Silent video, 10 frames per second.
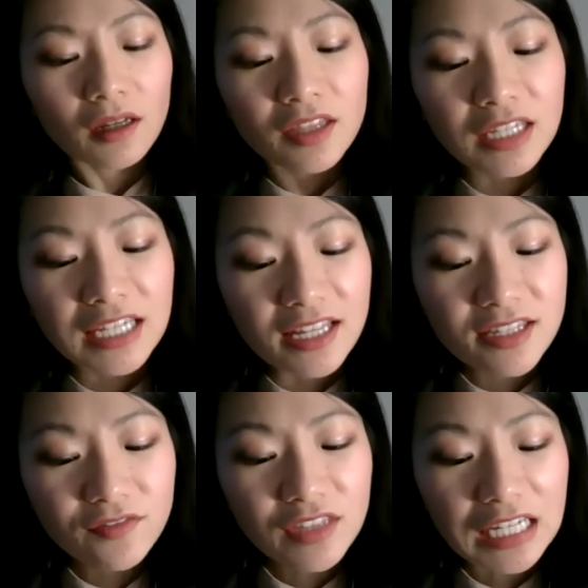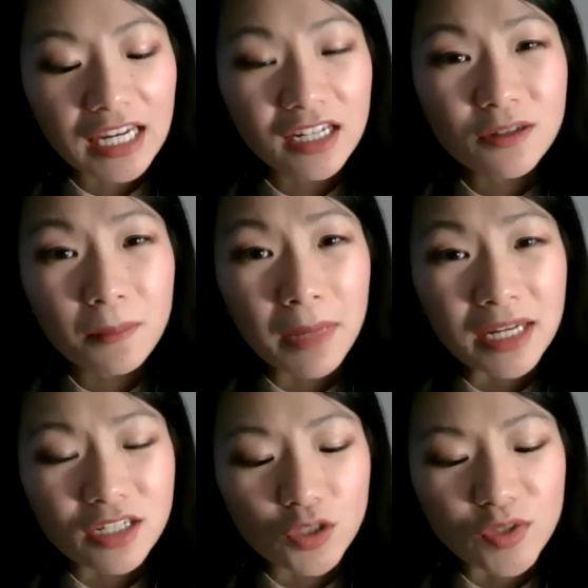The gates of the kingdom meant
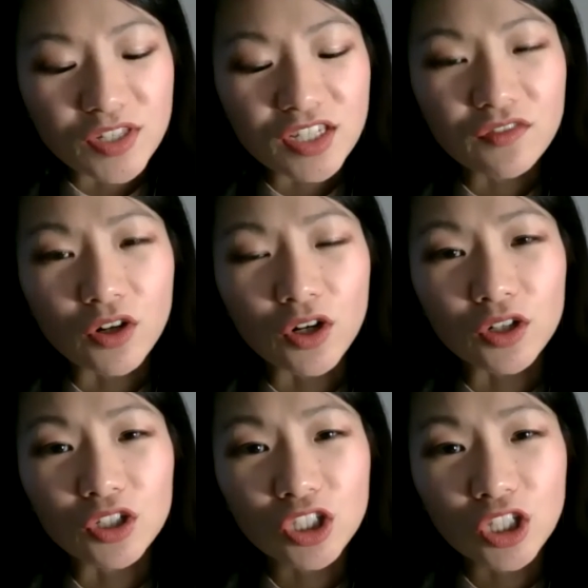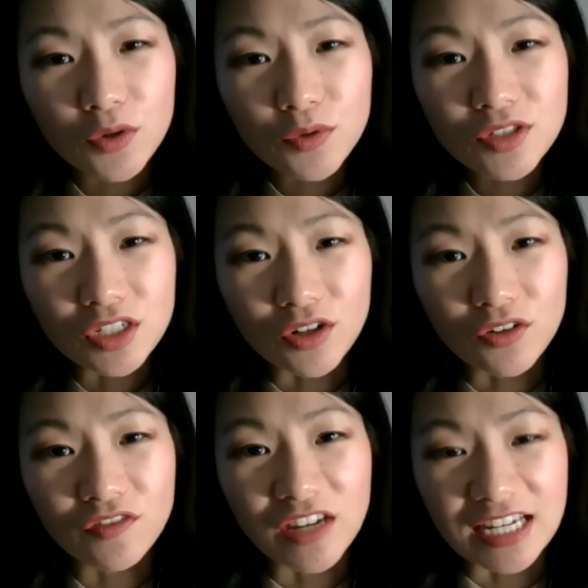to receive her closed in her
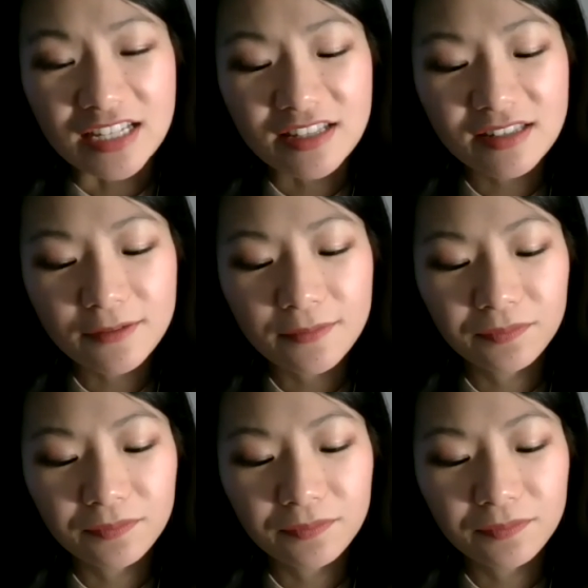face.